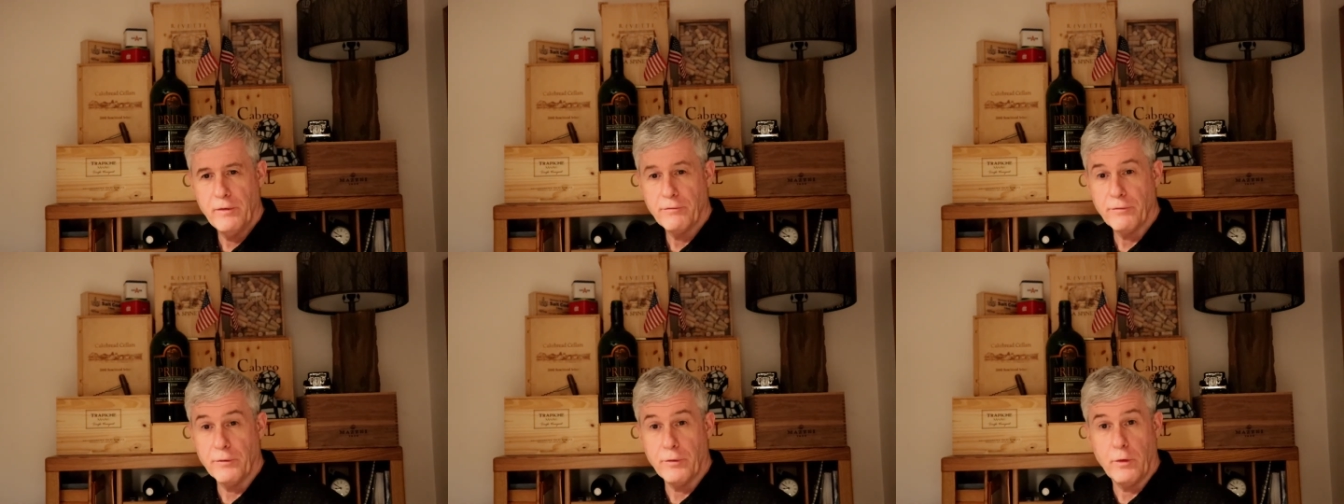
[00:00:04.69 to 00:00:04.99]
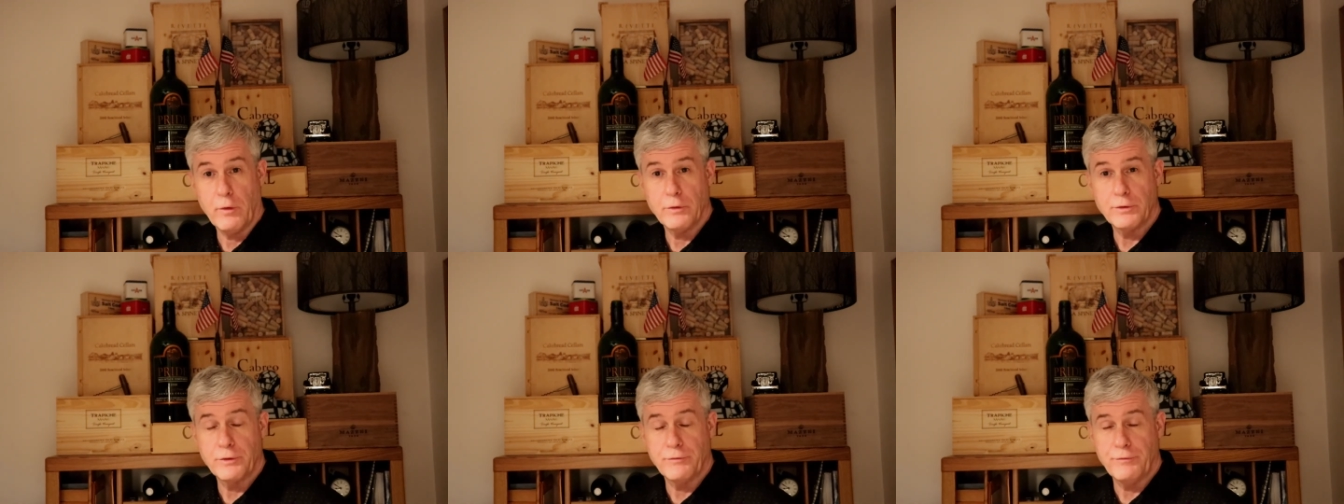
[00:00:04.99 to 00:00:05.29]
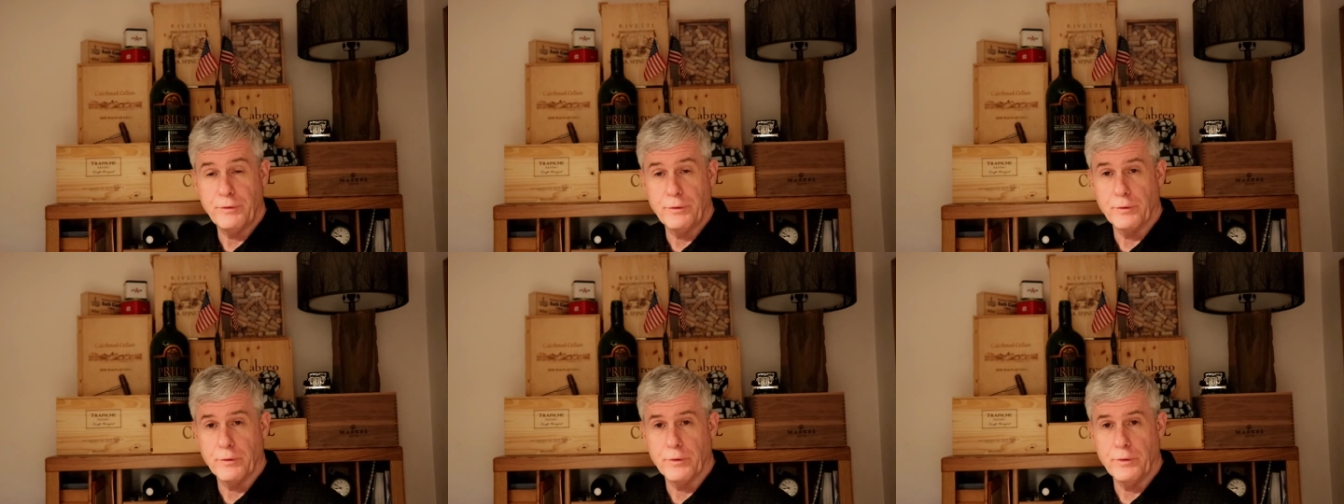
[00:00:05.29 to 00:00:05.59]
For those
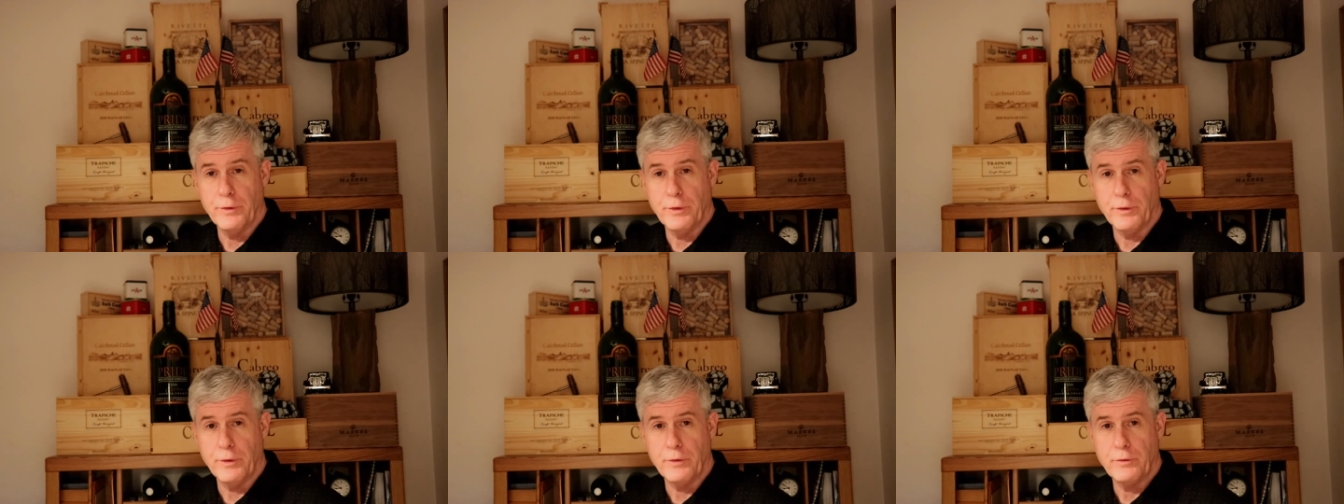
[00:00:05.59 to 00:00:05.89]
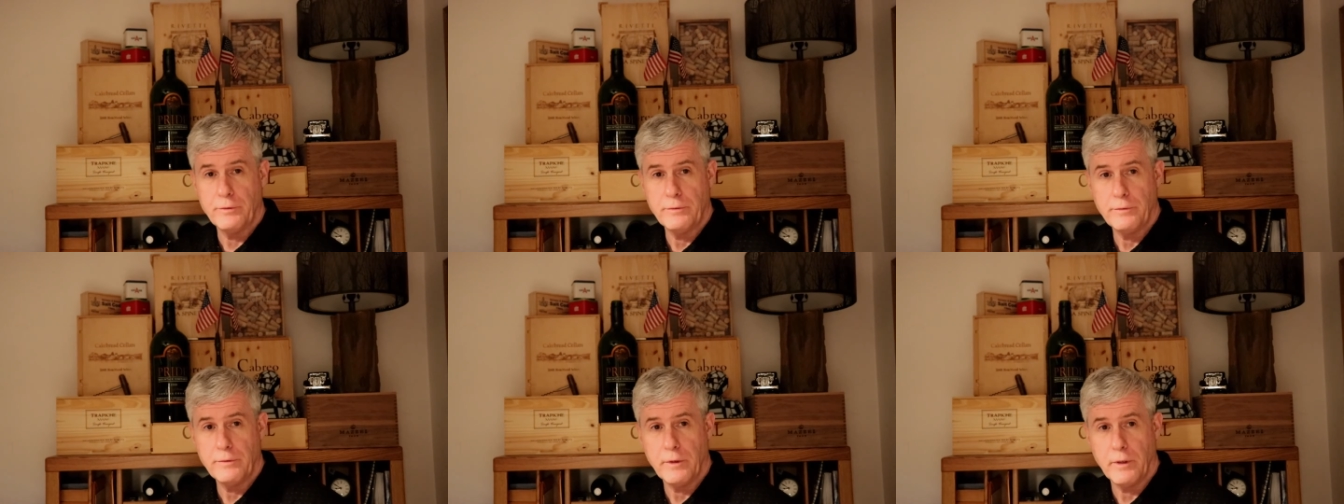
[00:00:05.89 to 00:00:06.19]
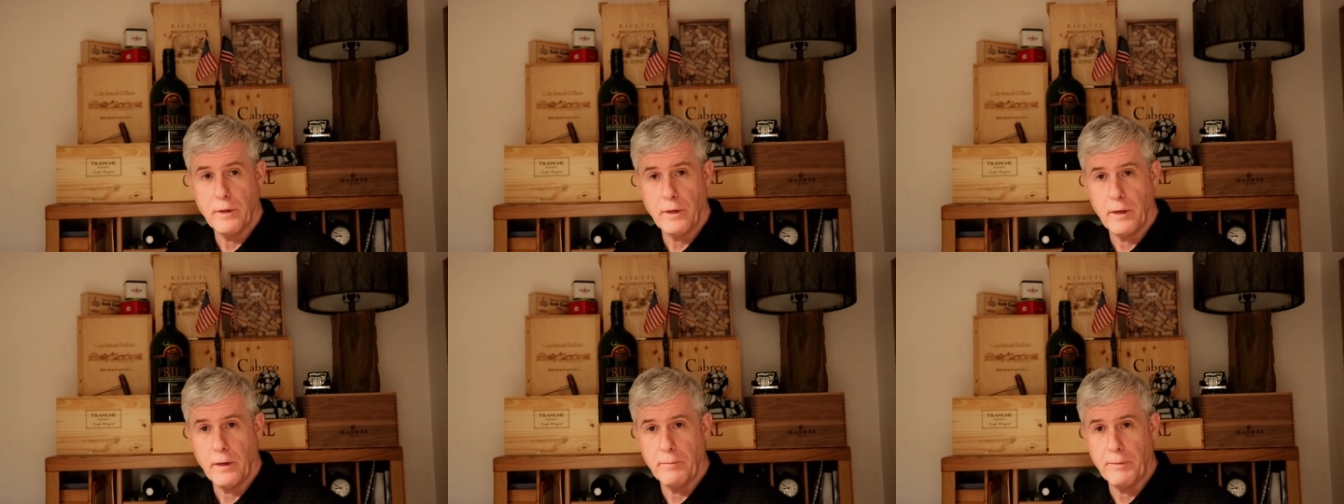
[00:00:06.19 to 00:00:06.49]
of you who are new,
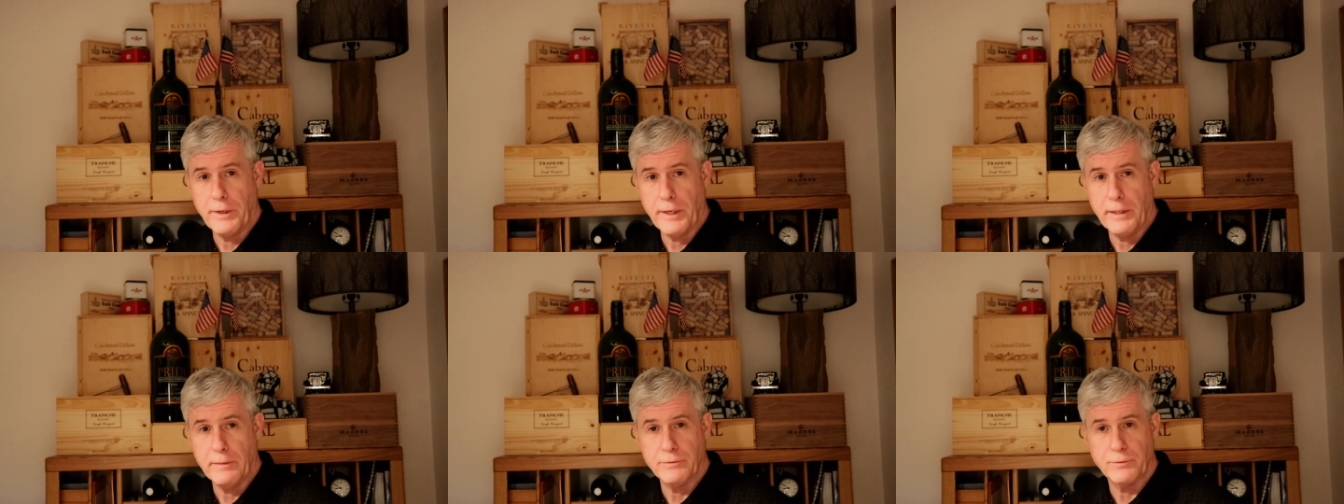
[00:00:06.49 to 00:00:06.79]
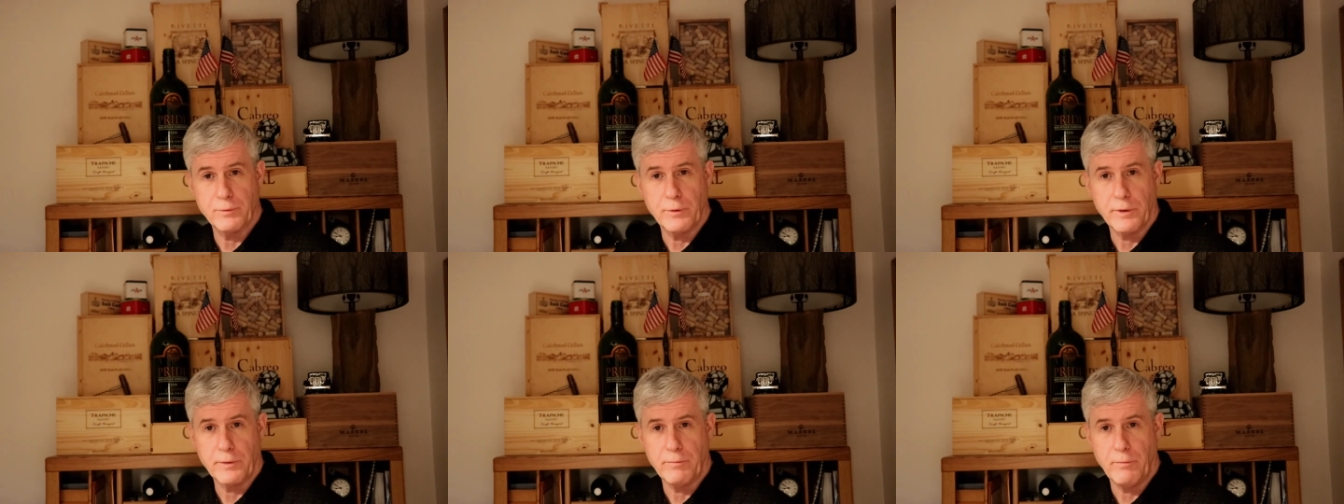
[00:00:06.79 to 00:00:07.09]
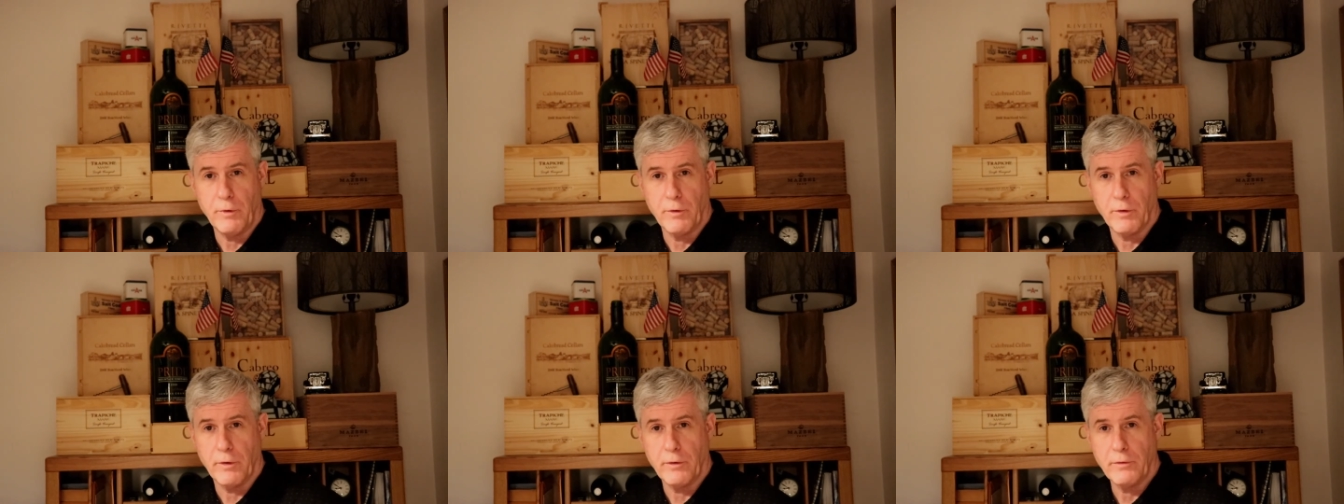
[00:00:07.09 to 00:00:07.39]
uh, my name is Rick
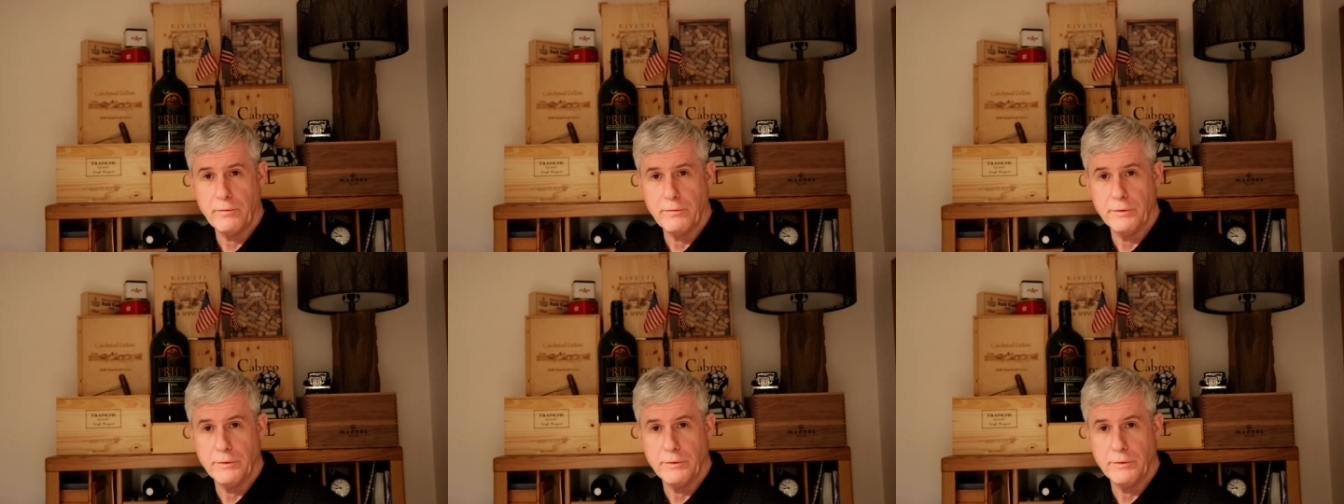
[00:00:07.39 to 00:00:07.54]
Moro.